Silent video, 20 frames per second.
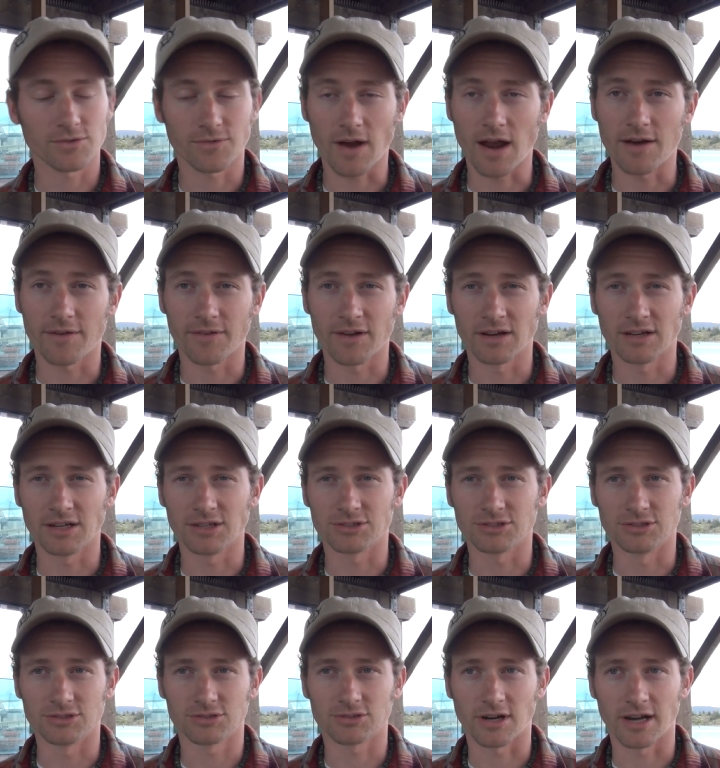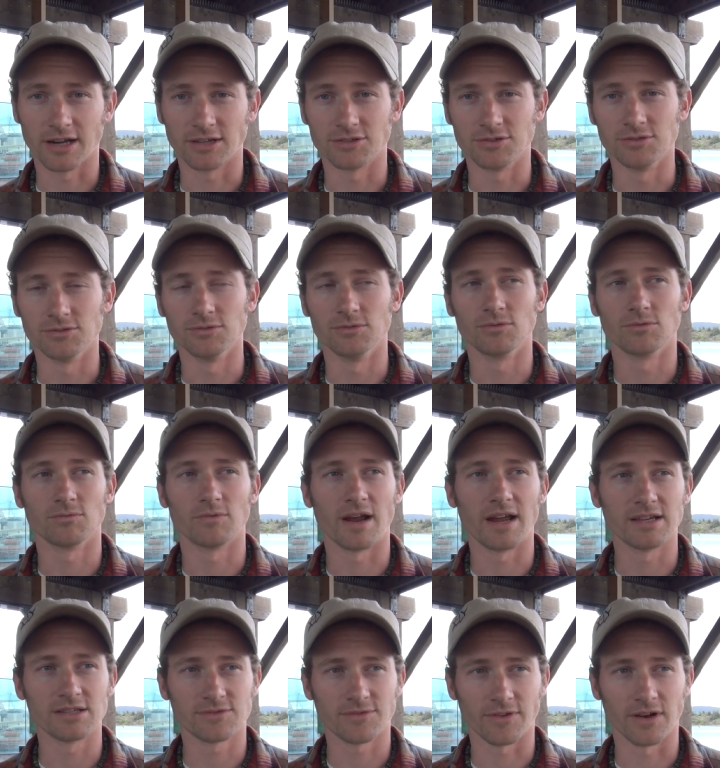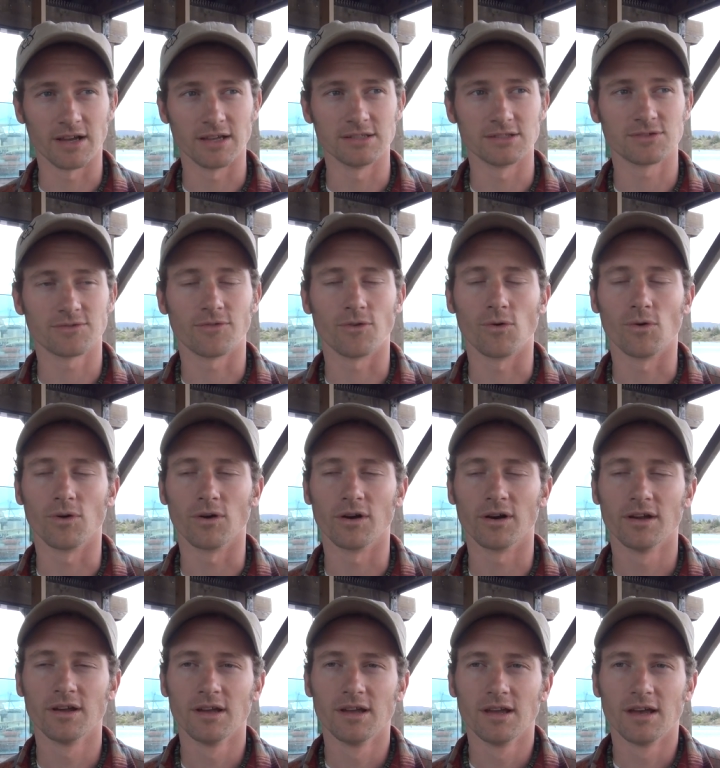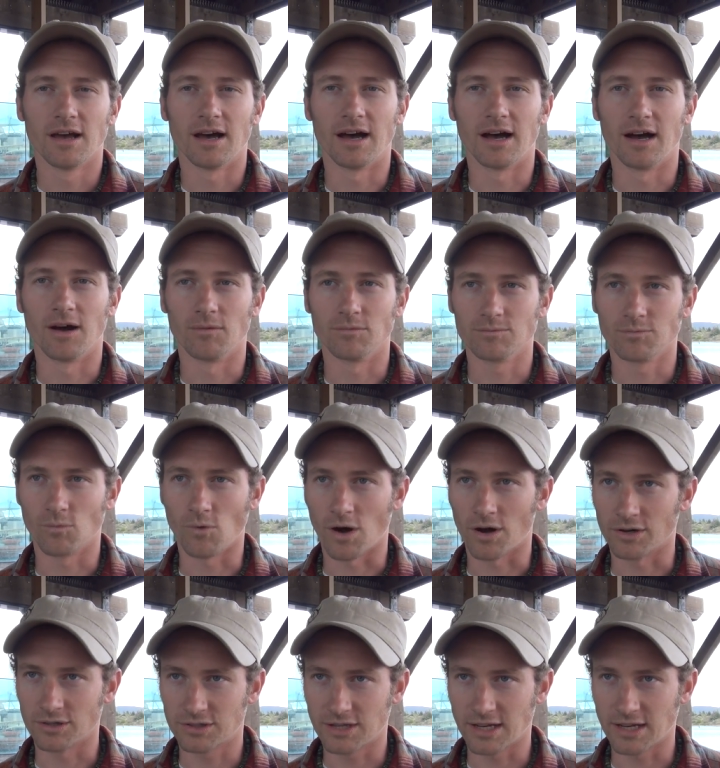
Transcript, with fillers: Surfrider Foundation is trying to raise funds for uh, water